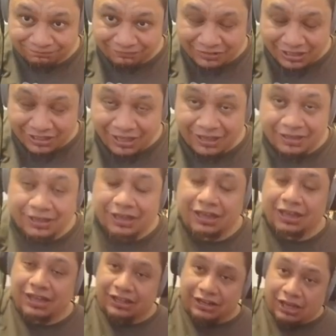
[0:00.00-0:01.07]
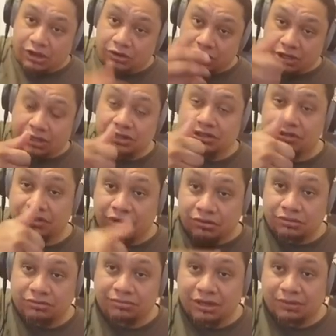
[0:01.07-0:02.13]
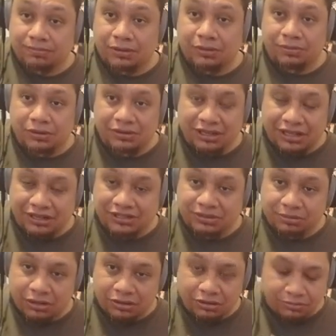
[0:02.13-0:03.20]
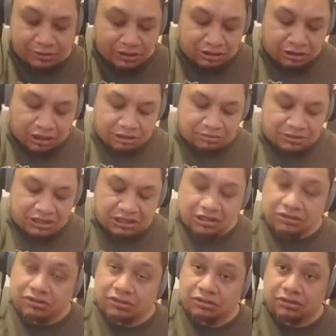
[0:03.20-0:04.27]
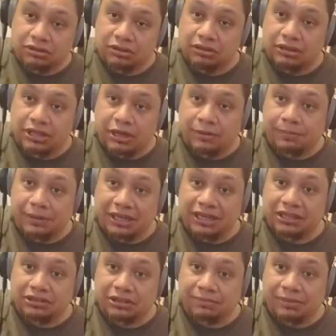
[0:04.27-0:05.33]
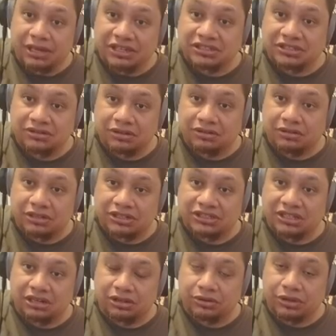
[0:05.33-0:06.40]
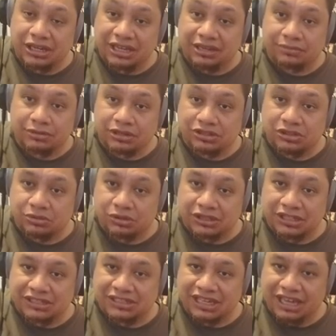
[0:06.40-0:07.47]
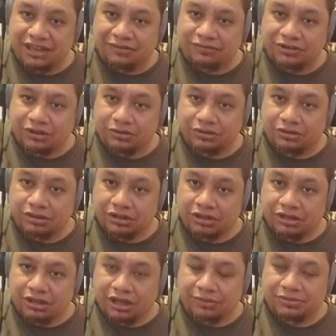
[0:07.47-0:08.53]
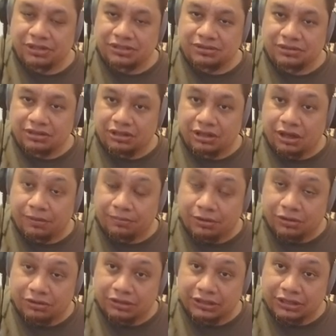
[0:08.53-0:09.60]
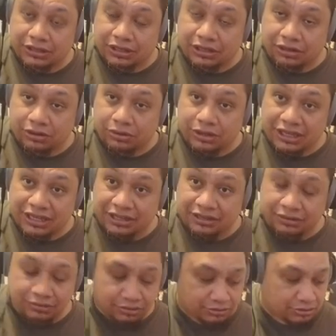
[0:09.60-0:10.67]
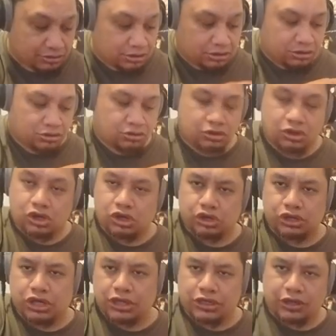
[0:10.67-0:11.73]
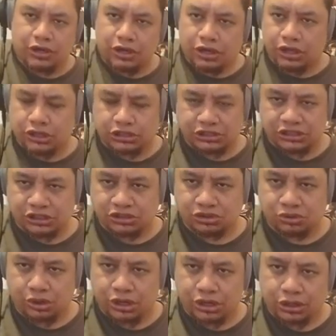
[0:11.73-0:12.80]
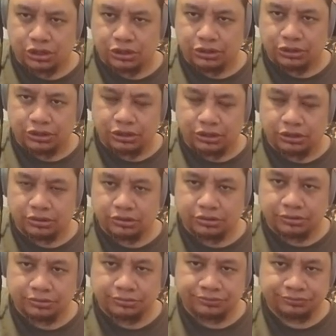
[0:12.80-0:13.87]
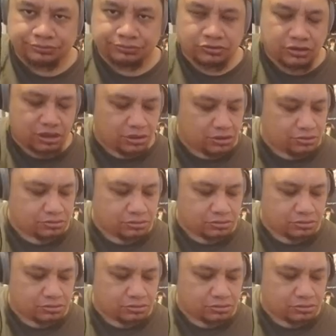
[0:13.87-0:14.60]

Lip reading: Okay, now you're going to do the bop on that as well, but you're going to be now playing the bass note as the low E, because you want this F note up on the low E on the 6th string. Cool.